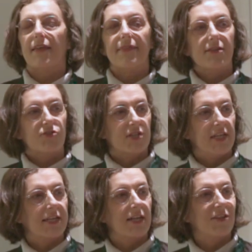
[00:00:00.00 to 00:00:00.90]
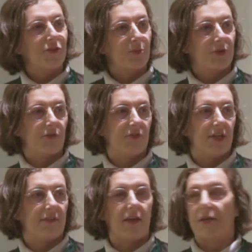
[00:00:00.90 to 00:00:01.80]
and they just leak a little bit of
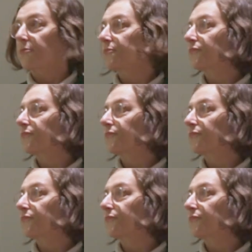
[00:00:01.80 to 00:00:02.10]
DNA.